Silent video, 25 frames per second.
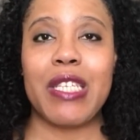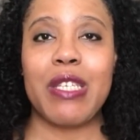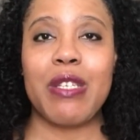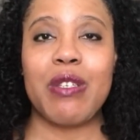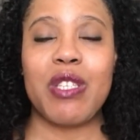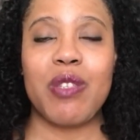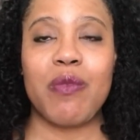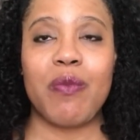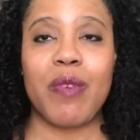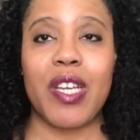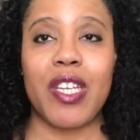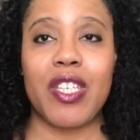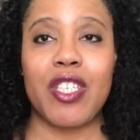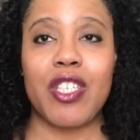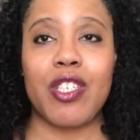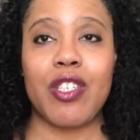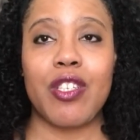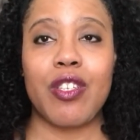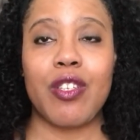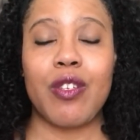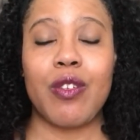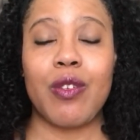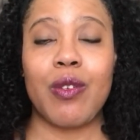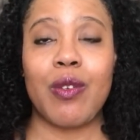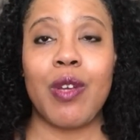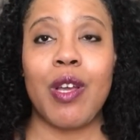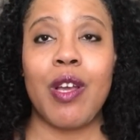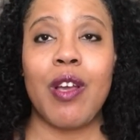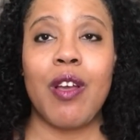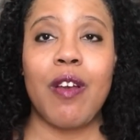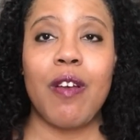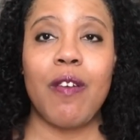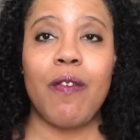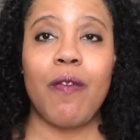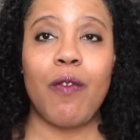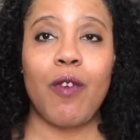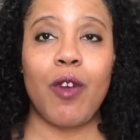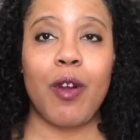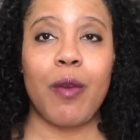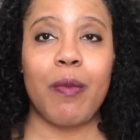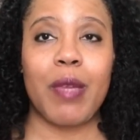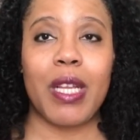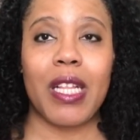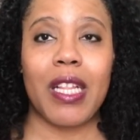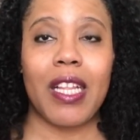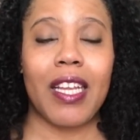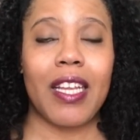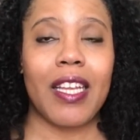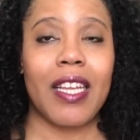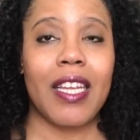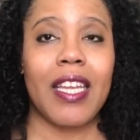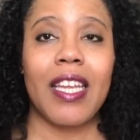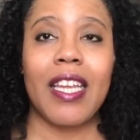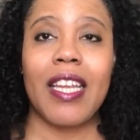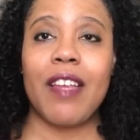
to switch to formula.